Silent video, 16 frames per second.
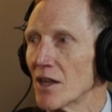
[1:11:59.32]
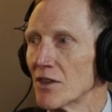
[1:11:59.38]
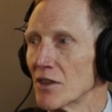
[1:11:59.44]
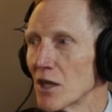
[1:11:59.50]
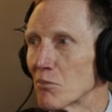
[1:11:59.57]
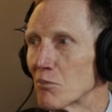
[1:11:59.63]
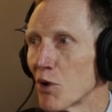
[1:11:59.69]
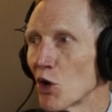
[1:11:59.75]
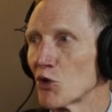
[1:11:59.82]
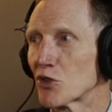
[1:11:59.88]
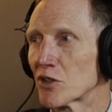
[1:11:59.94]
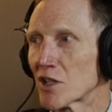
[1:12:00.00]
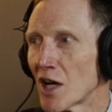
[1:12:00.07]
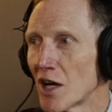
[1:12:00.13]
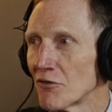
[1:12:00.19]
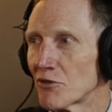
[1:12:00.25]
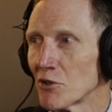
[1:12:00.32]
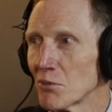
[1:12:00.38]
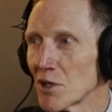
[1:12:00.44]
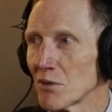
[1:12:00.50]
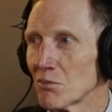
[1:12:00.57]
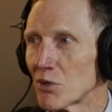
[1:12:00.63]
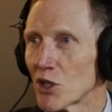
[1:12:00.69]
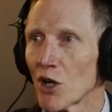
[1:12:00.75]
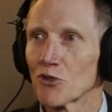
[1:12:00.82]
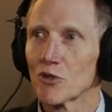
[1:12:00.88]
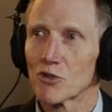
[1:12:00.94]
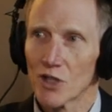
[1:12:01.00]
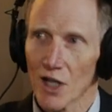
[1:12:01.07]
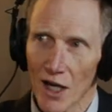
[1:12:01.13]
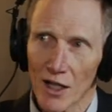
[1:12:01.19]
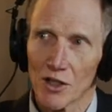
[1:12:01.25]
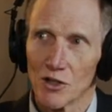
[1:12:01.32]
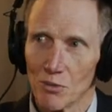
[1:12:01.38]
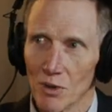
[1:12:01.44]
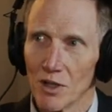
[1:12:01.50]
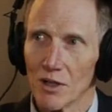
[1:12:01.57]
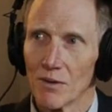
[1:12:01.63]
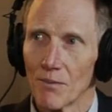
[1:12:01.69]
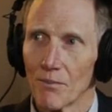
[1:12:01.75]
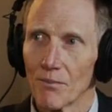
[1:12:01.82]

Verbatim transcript: that both comfort me but also challenge me.